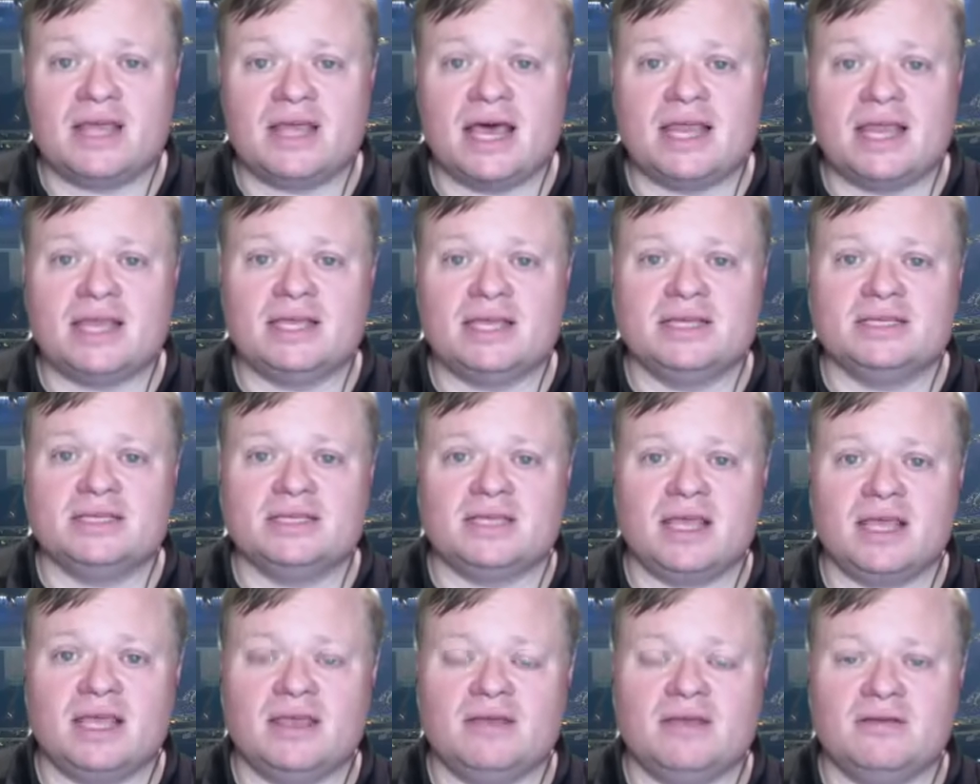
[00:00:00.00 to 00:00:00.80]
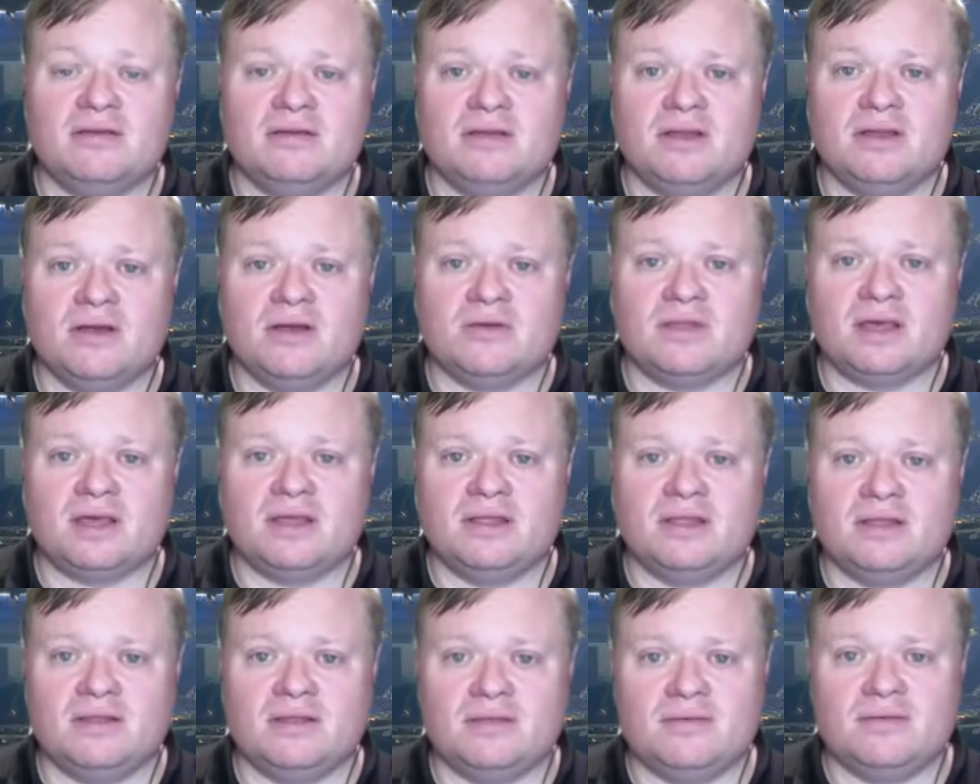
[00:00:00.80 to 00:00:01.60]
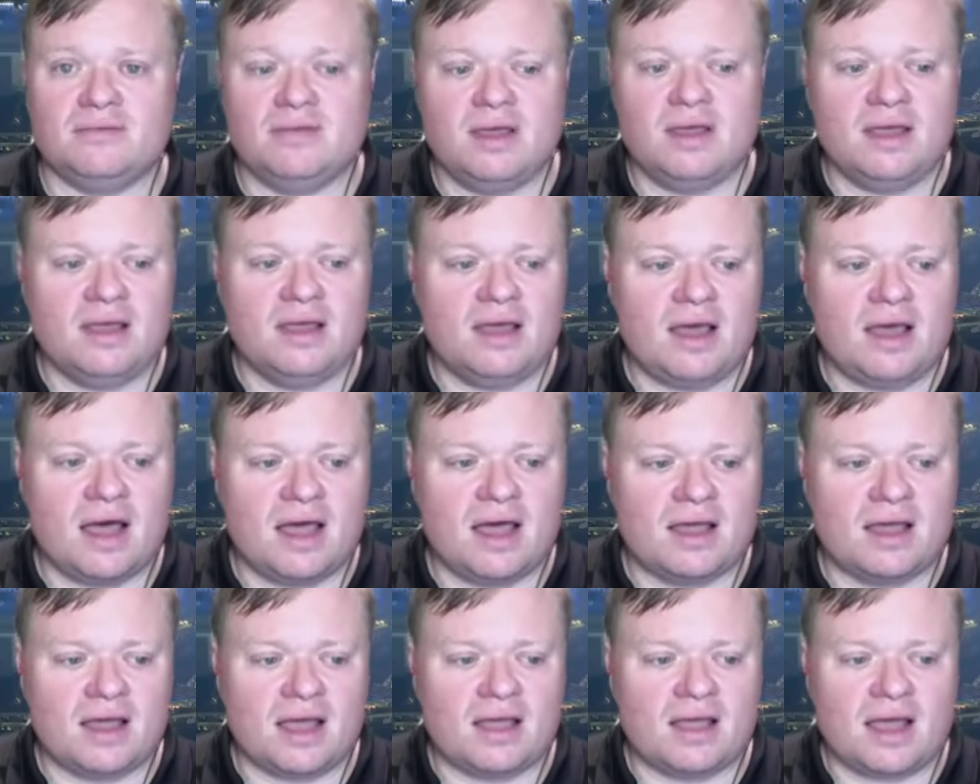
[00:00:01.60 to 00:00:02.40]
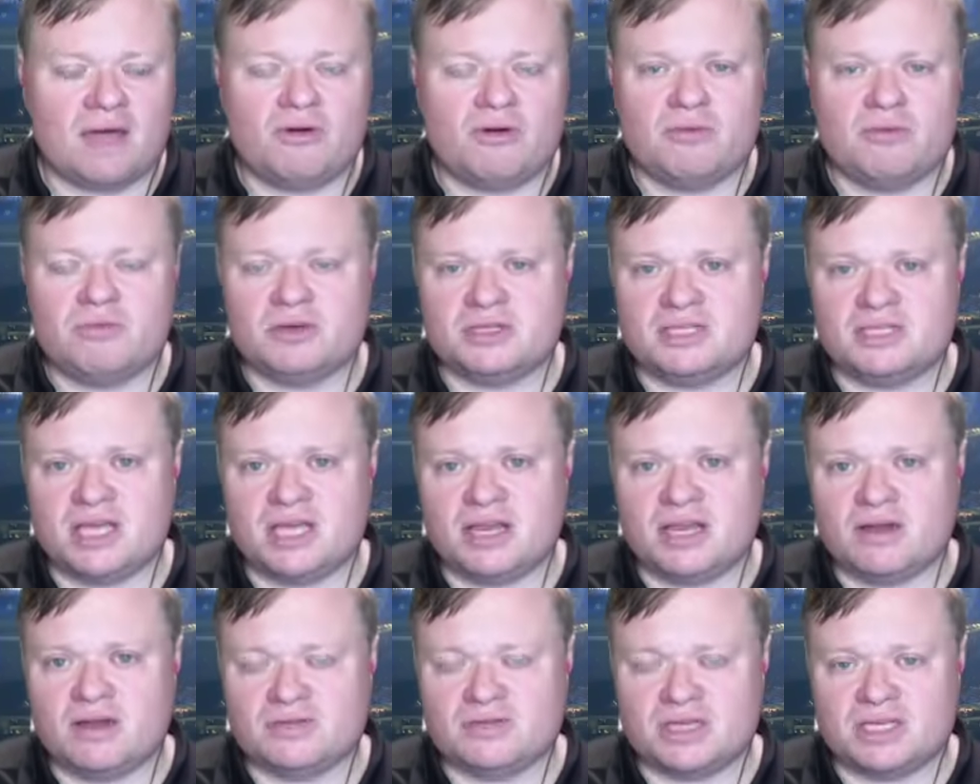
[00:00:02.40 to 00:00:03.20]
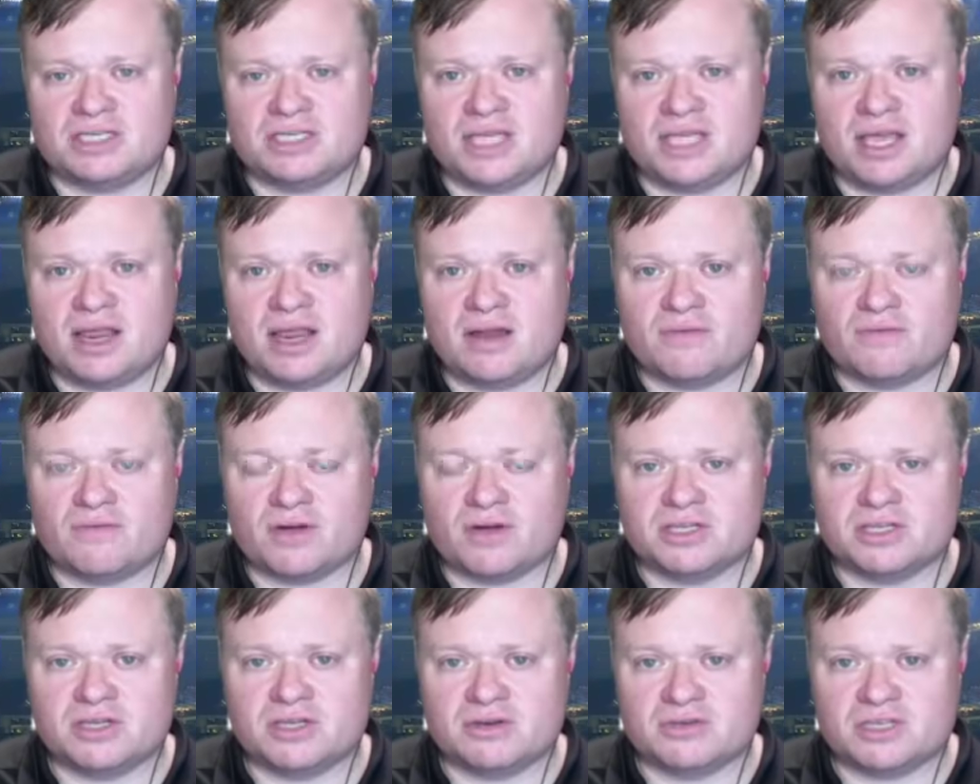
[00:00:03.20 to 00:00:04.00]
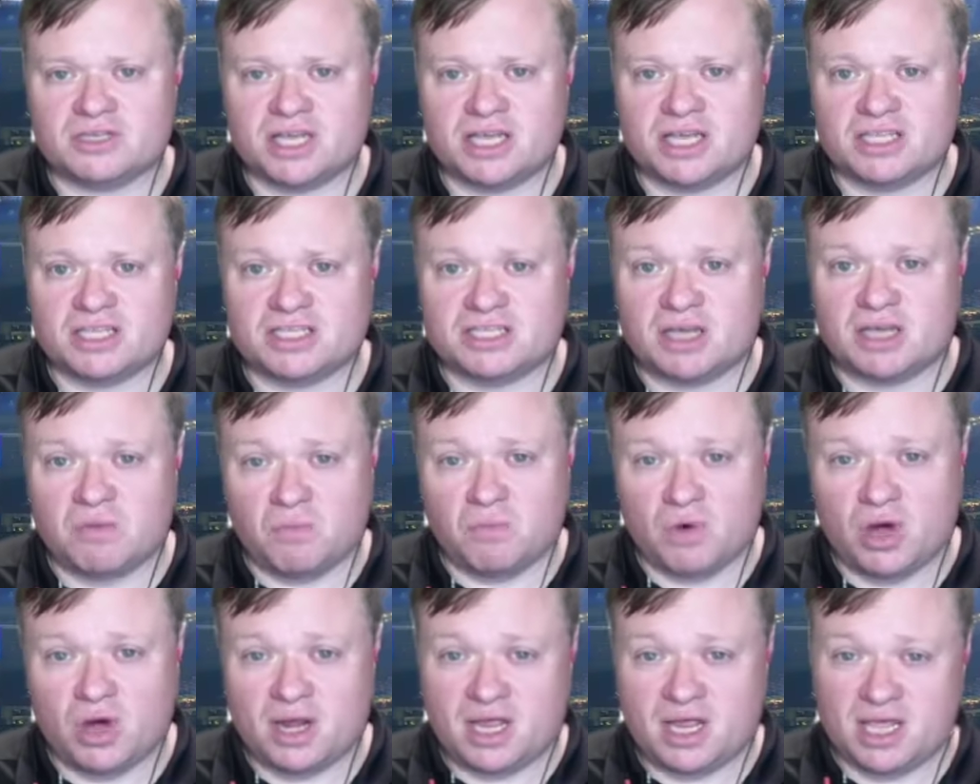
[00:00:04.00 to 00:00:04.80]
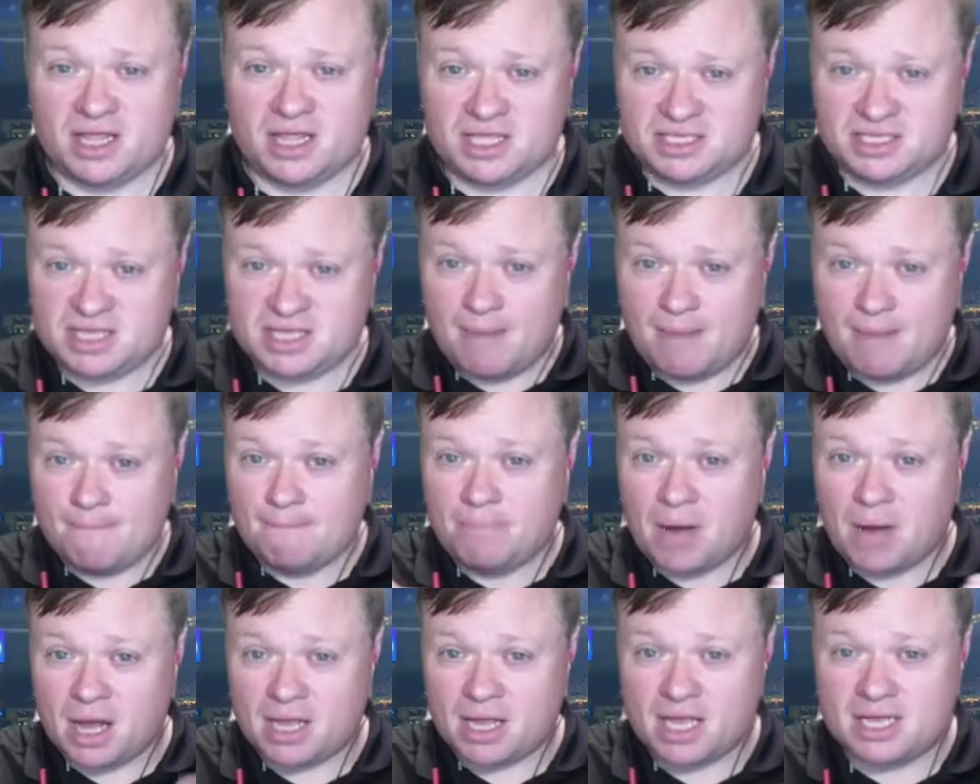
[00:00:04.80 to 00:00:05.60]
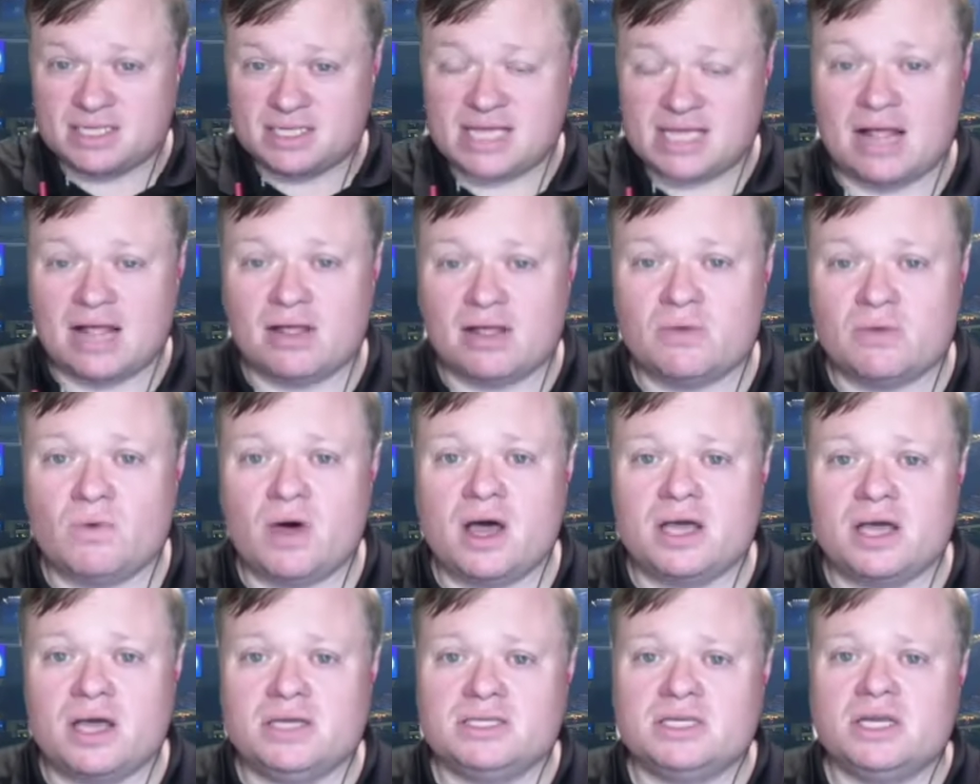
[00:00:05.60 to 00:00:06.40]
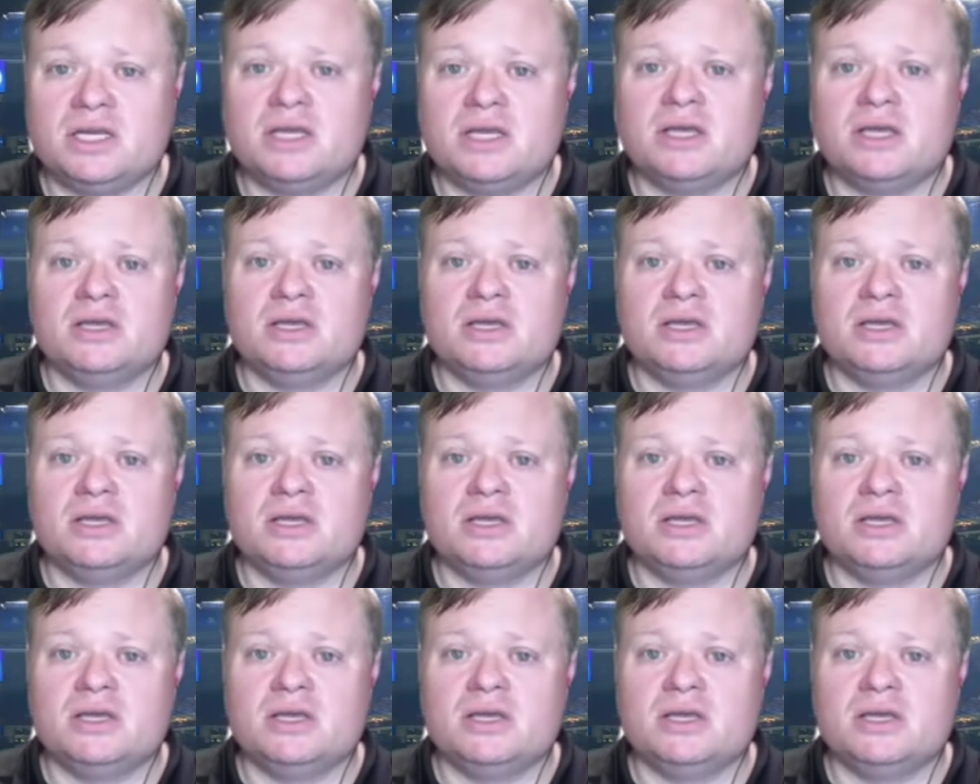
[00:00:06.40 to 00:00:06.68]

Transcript: That is a, you know, that I, I would put San Jose State and Fresno State somewhat in the mm-hmm. same mm-hmm. bucket talent wise.